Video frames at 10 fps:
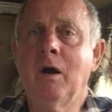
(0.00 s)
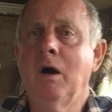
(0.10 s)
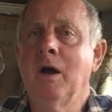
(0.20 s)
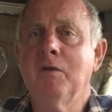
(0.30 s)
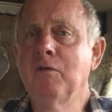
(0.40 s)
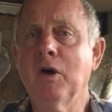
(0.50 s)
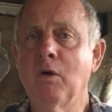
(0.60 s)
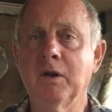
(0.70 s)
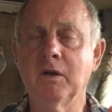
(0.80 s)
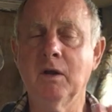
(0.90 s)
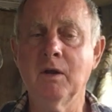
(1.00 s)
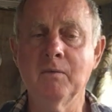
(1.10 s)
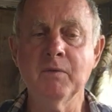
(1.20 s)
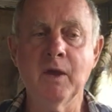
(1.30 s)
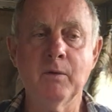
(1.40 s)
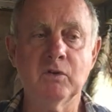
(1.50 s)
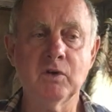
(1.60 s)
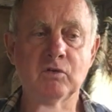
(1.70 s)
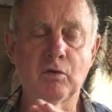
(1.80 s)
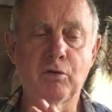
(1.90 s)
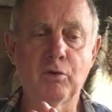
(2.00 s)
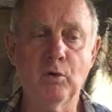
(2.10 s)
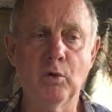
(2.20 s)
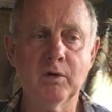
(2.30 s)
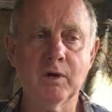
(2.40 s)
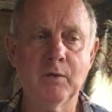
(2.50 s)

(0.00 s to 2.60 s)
I have no idea. It was just a thought.